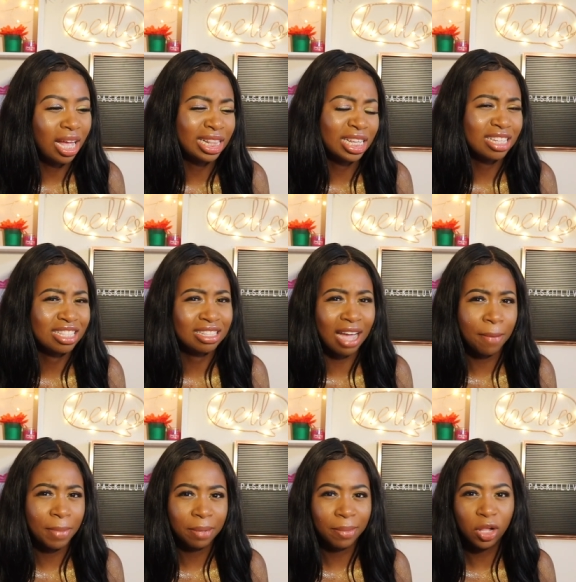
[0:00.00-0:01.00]
I think it's
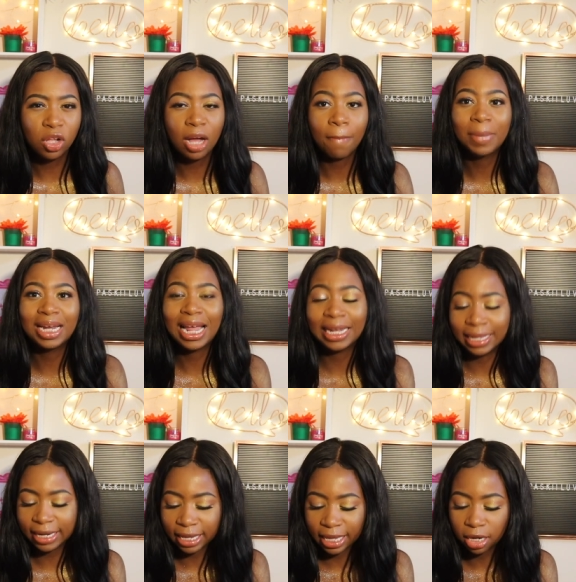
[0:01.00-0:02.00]
Diamond Milk, but I
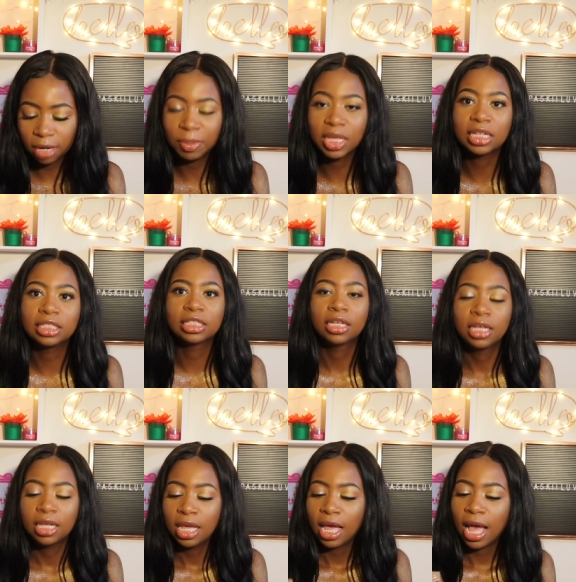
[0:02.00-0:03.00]
didn't get it because
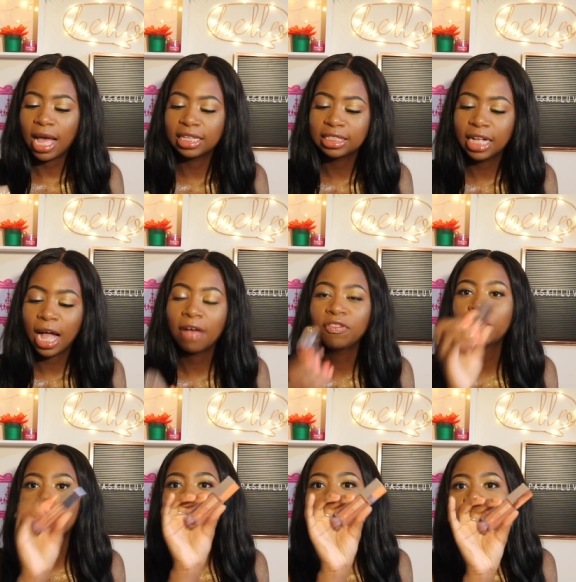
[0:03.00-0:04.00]
I still have
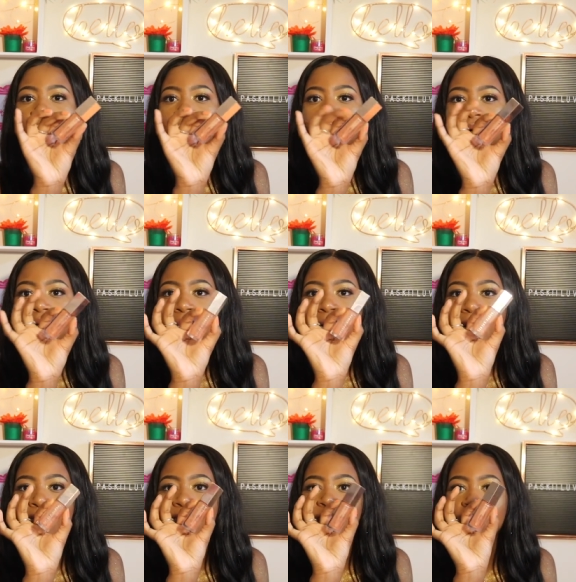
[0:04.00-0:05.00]
the original one that
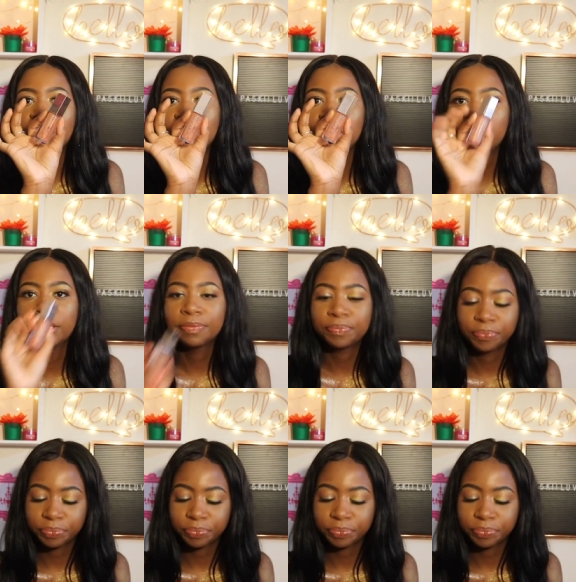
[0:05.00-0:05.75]
I'm finishing.